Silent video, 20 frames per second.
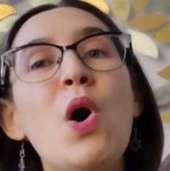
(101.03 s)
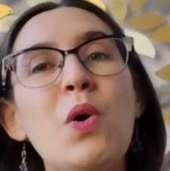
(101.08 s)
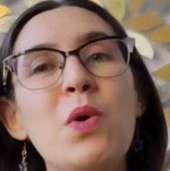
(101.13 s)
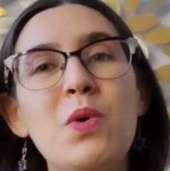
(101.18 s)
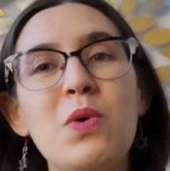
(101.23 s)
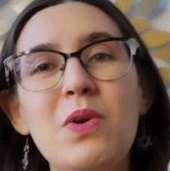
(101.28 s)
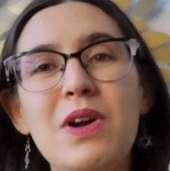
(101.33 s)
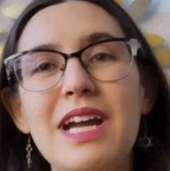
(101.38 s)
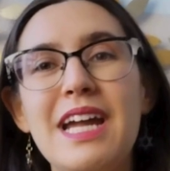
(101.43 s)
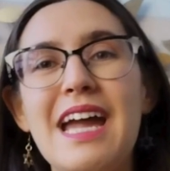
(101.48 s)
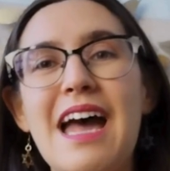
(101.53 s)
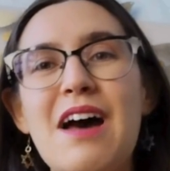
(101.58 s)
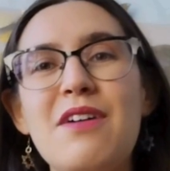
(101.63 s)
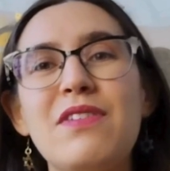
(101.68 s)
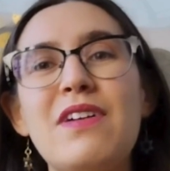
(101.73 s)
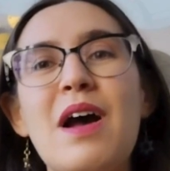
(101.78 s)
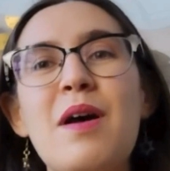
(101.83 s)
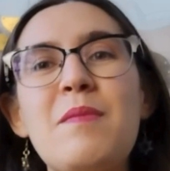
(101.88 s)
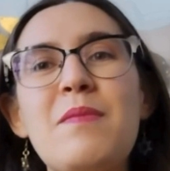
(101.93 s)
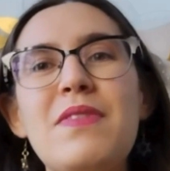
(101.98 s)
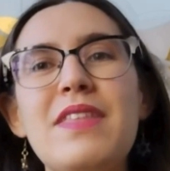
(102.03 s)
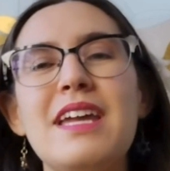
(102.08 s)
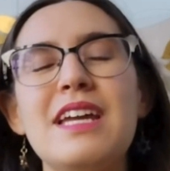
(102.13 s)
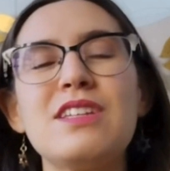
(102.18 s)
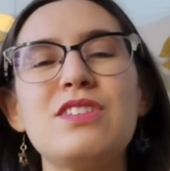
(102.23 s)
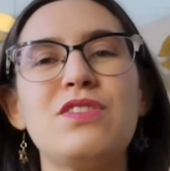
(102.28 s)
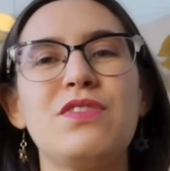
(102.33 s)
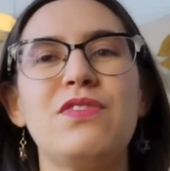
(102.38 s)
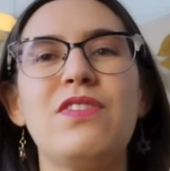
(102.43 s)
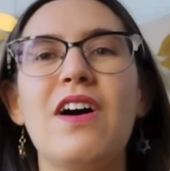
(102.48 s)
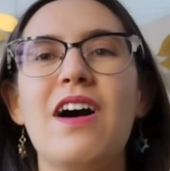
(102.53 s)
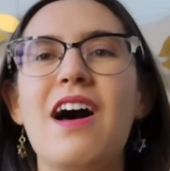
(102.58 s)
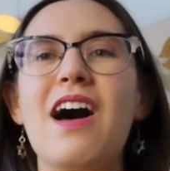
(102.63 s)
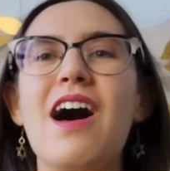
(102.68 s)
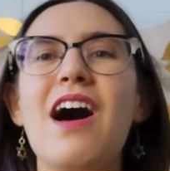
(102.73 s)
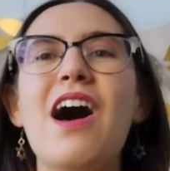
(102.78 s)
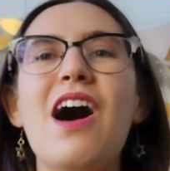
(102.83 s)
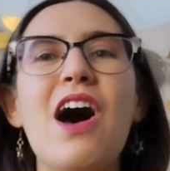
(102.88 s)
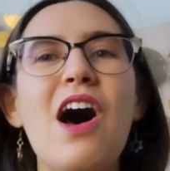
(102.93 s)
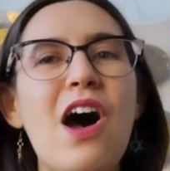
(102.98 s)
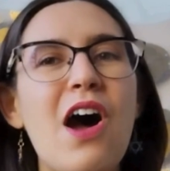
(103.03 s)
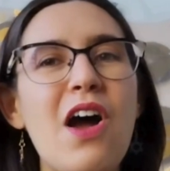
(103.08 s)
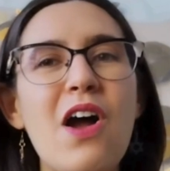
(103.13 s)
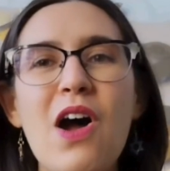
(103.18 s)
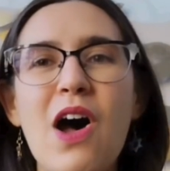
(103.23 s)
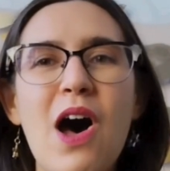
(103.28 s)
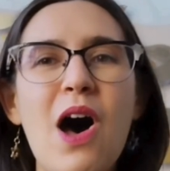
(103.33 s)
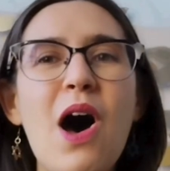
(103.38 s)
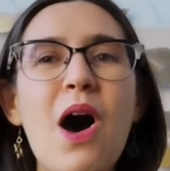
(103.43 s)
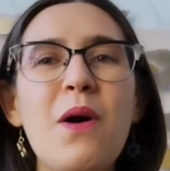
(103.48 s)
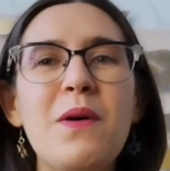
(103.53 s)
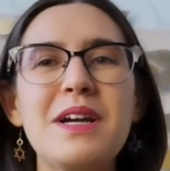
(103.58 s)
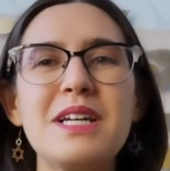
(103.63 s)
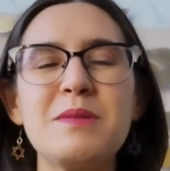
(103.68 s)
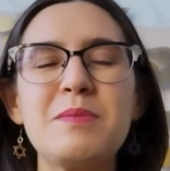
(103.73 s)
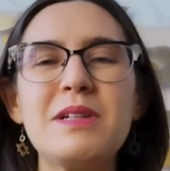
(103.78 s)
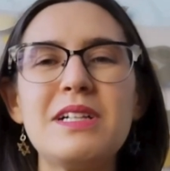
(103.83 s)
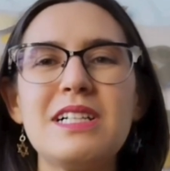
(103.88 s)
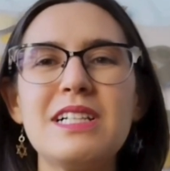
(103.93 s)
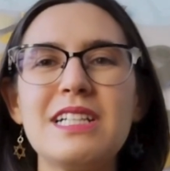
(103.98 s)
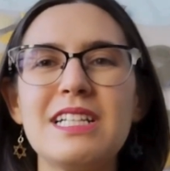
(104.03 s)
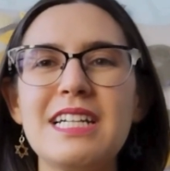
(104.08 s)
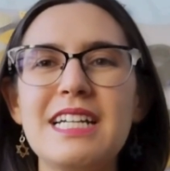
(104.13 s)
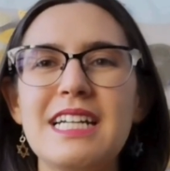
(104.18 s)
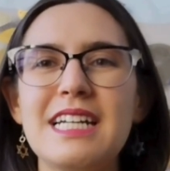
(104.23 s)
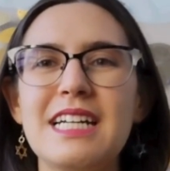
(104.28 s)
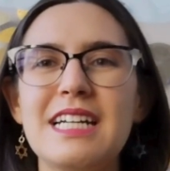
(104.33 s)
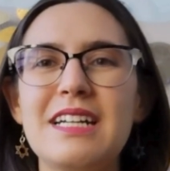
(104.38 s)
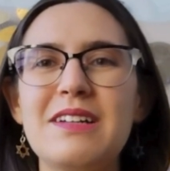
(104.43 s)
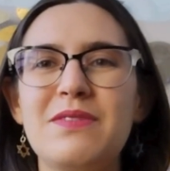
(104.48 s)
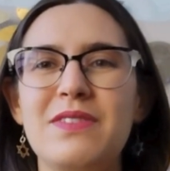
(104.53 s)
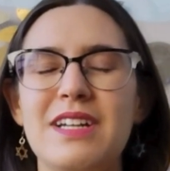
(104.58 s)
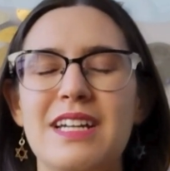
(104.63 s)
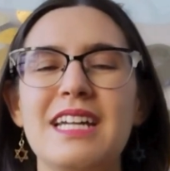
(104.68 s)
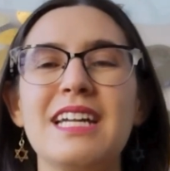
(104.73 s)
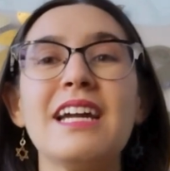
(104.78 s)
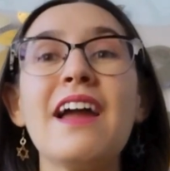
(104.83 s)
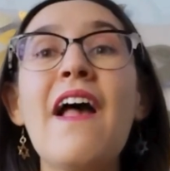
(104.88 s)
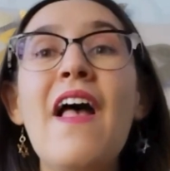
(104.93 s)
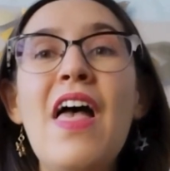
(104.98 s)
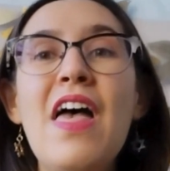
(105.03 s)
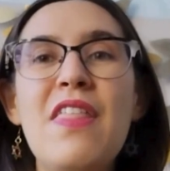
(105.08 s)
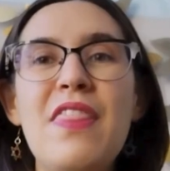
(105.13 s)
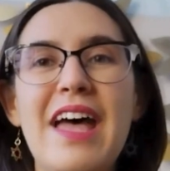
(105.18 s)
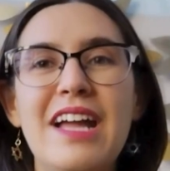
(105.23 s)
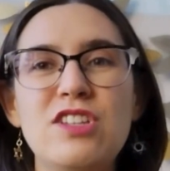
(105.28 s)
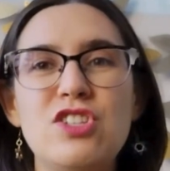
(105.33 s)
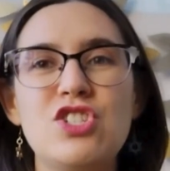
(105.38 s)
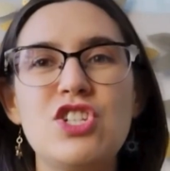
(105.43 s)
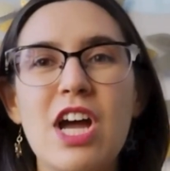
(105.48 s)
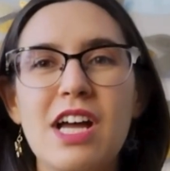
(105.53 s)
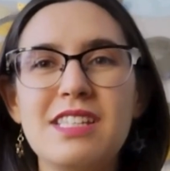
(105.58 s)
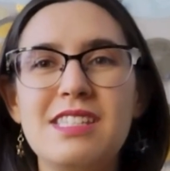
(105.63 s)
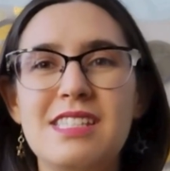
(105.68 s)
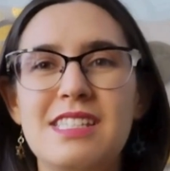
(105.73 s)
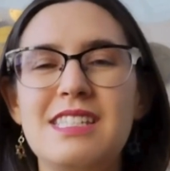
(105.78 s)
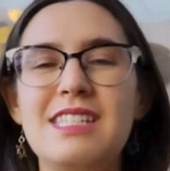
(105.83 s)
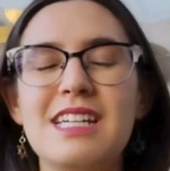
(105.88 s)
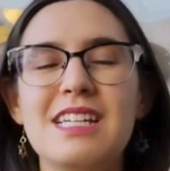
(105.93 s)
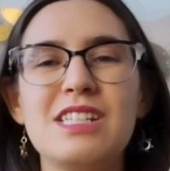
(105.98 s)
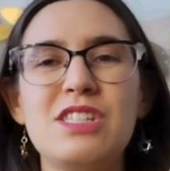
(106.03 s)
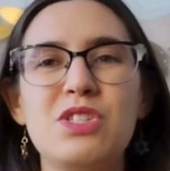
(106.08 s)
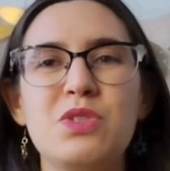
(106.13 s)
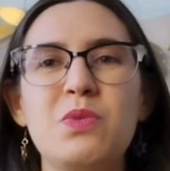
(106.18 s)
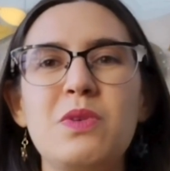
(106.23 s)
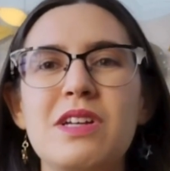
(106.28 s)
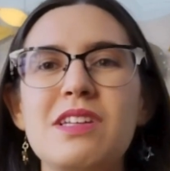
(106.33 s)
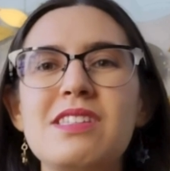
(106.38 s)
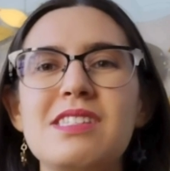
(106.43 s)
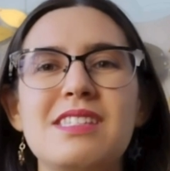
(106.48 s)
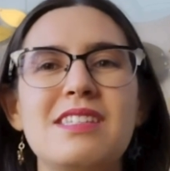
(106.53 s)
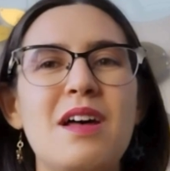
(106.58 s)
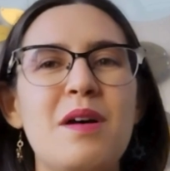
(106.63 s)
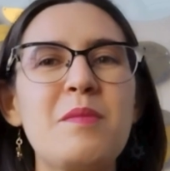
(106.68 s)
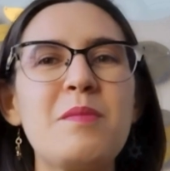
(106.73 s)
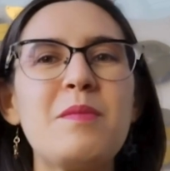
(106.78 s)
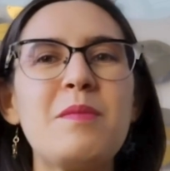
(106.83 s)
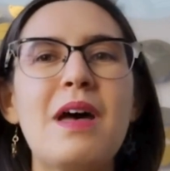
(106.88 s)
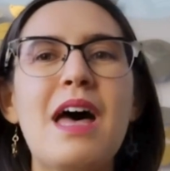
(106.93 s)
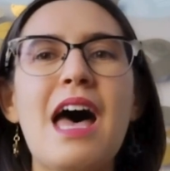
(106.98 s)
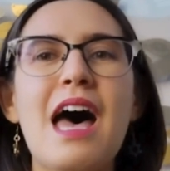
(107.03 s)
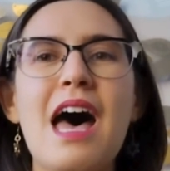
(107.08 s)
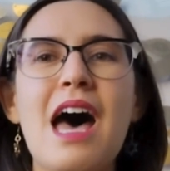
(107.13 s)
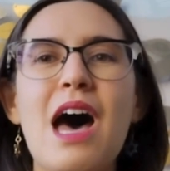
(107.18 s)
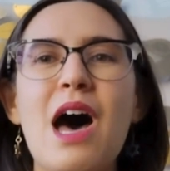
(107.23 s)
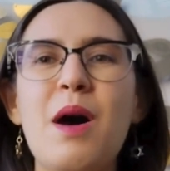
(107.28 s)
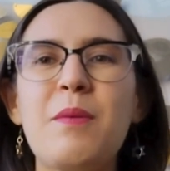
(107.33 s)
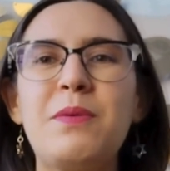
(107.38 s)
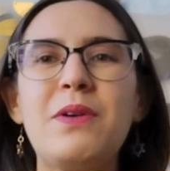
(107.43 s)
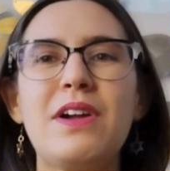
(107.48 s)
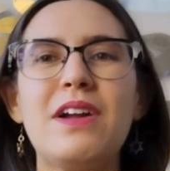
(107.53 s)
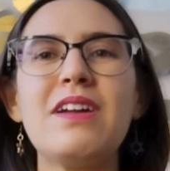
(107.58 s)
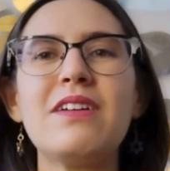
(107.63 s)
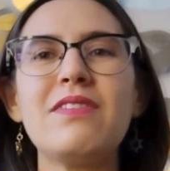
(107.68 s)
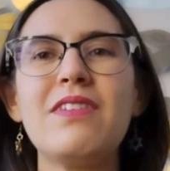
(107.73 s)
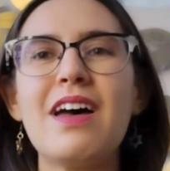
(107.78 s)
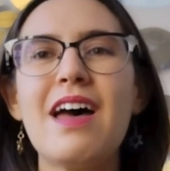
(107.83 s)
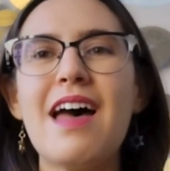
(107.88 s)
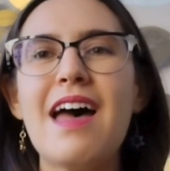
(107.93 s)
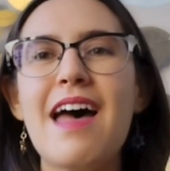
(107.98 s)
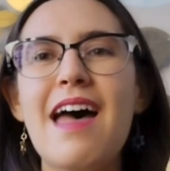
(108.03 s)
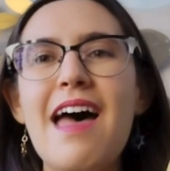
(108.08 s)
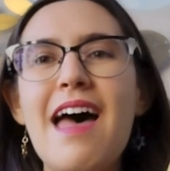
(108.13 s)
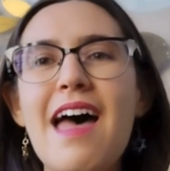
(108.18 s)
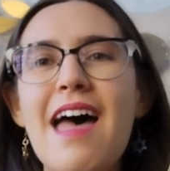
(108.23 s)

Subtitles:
We have come this far, always believing that justice will somehow prevail.